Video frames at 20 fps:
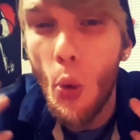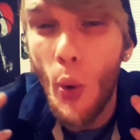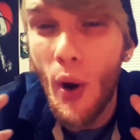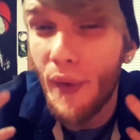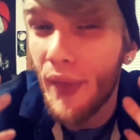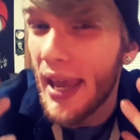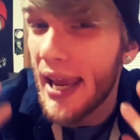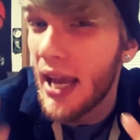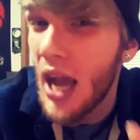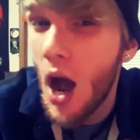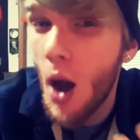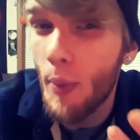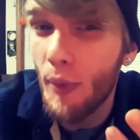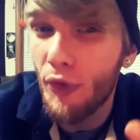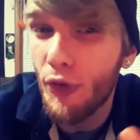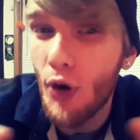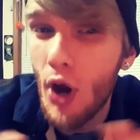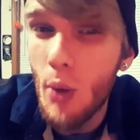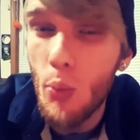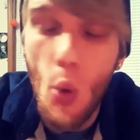where they
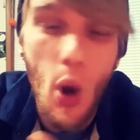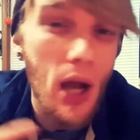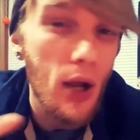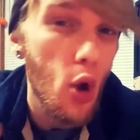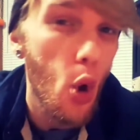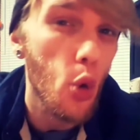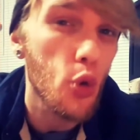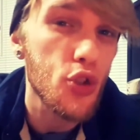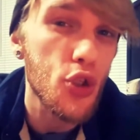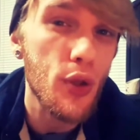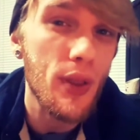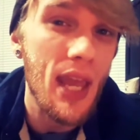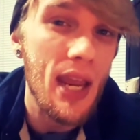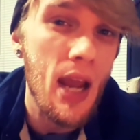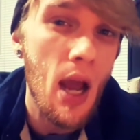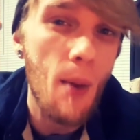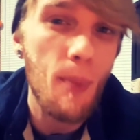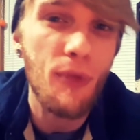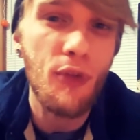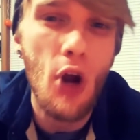come from, what culture
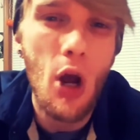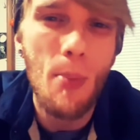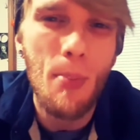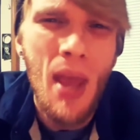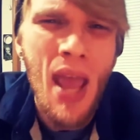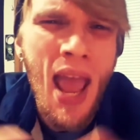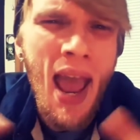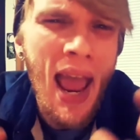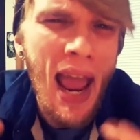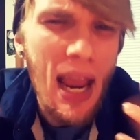they come from,